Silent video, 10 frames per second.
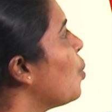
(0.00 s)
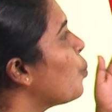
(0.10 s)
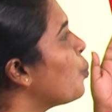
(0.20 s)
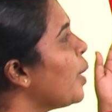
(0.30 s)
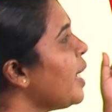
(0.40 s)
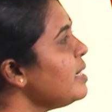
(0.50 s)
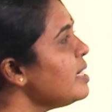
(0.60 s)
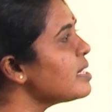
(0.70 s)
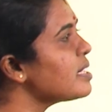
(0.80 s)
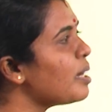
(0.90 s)
When
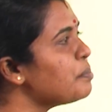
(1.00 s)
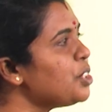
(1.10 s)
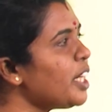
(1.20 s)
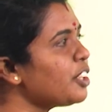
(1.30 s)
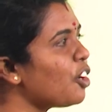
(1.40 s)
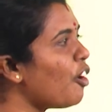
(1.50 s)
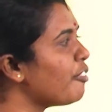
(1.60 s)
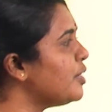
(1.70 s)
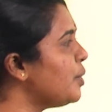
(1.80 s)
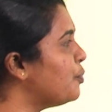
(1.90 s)
the subject
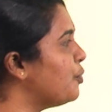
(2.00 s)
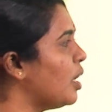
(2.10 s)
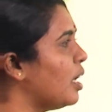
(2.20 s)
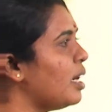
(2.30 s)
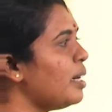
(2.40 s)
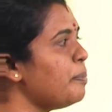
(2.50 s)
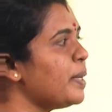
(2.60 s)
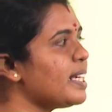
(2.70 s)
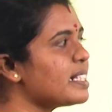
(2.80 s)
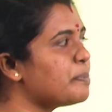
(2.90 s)
of the verb
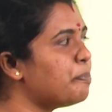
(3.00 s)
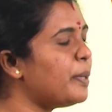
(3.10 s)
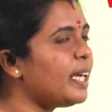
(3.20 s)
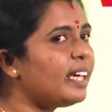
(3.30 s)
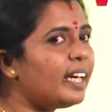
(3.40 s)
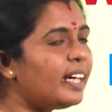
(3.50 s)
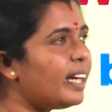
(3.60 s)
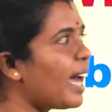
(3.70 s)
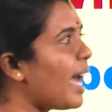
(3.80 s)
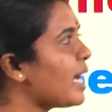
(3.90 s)
is being
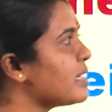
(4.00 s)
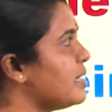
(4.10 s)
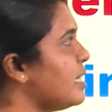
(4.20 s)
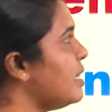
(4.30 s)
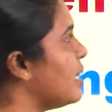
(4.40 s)
acted